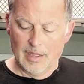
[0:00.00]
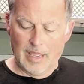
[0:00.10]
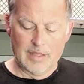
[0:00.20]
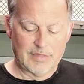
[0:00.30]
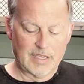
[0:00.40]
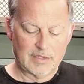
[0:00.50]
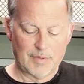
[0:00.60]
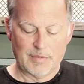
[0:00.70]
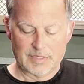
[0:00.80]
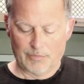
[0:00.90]
and things,
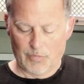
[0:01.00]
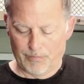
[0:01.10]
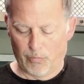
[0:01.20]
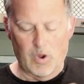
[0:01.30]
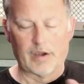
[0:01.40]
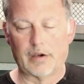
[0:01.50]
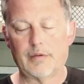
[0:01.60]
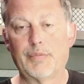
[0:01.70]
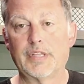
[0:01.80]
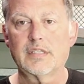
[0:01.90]
maybe some water,
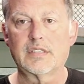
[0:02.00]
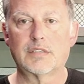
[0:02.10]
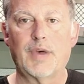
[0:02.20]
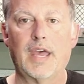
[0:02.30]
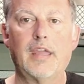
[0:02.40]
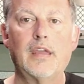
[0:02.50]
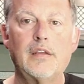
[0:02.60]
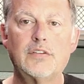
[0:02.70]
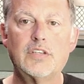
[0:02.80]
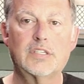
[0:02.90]
but this is my
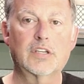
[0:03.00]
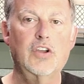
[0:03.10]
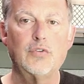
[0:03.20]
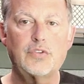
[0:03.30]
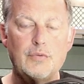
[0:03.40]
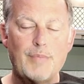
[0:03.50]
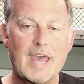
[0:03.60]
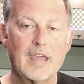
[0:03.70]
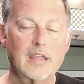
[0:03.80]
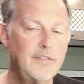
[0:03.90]
just a go-to
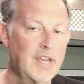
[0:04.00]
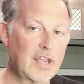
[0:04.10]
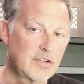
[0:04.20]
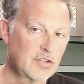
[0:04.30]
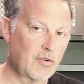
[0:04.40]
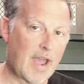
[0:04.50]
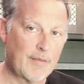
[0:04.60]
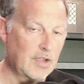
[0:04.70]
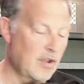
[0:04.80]
bag that I can just grab and